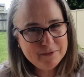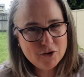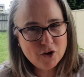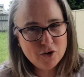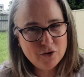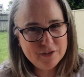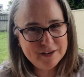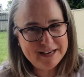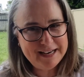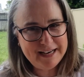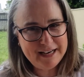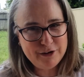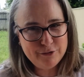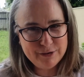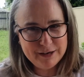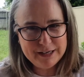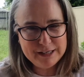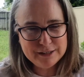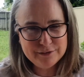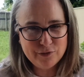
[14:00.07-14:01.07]
got all the nitty
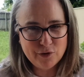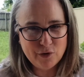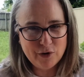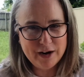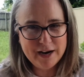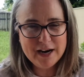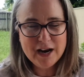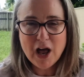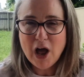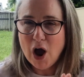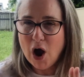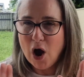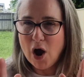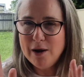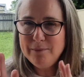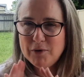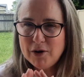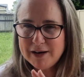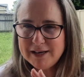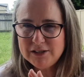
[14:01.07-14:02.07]
gritties for it,
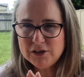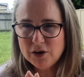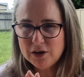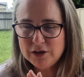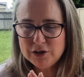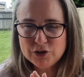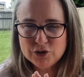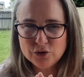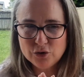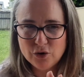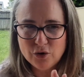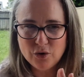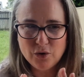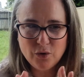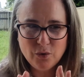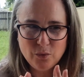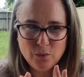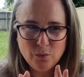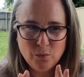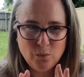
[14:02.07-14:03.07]
I'm not entirely
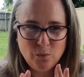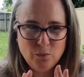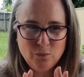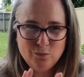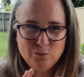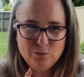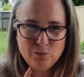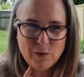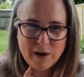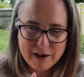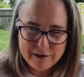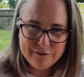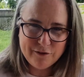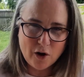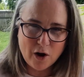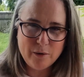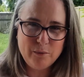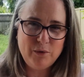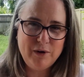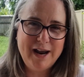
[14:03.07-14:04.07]
sure if
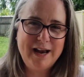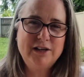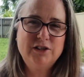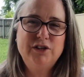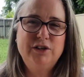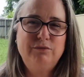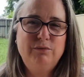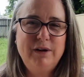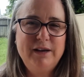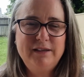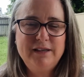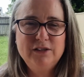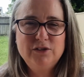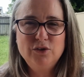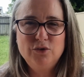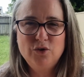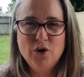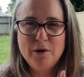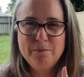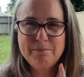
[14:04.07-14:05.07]
I would actually read this
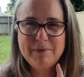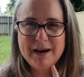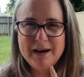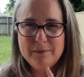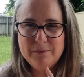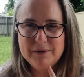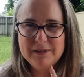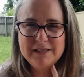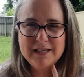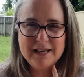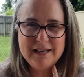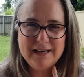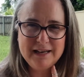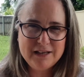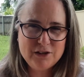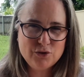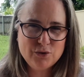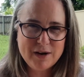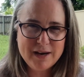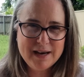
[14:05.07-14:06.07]
or not, but it was
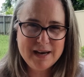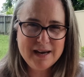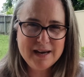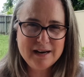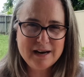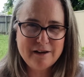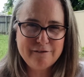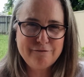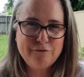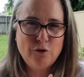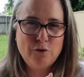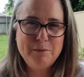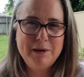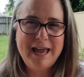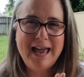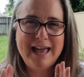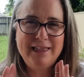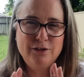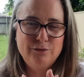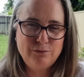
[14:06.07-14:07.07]
intriguing enough for me,
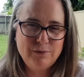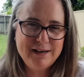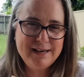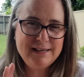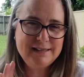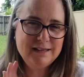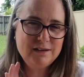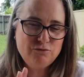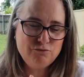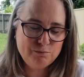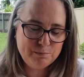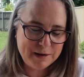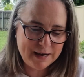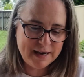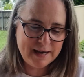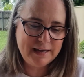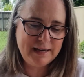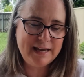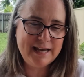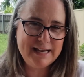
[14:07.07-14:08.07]
and the reason
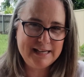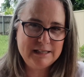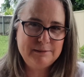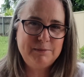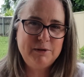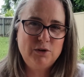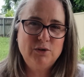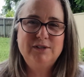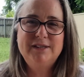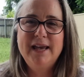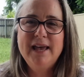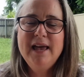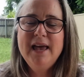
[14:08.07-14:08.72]
being is because